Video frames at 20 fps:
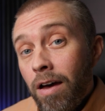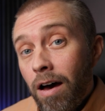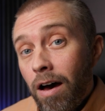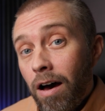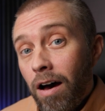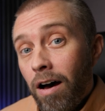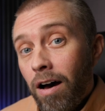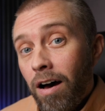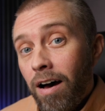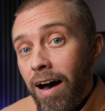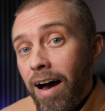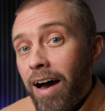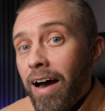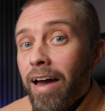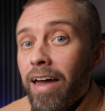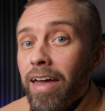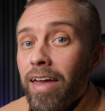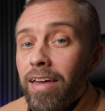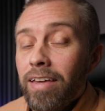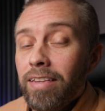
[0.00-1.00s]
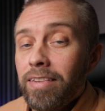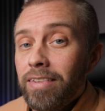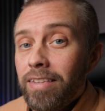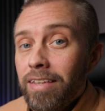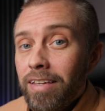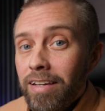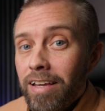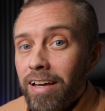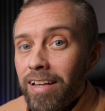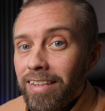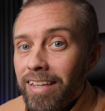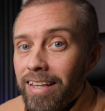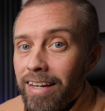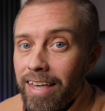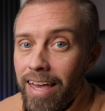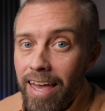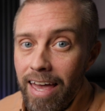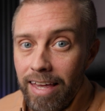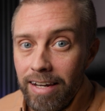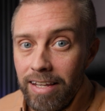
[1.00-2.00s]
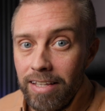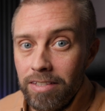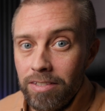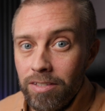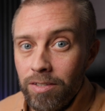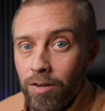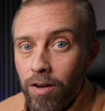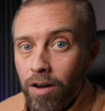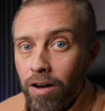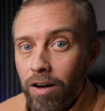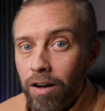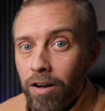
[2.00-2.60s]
I did a little edit,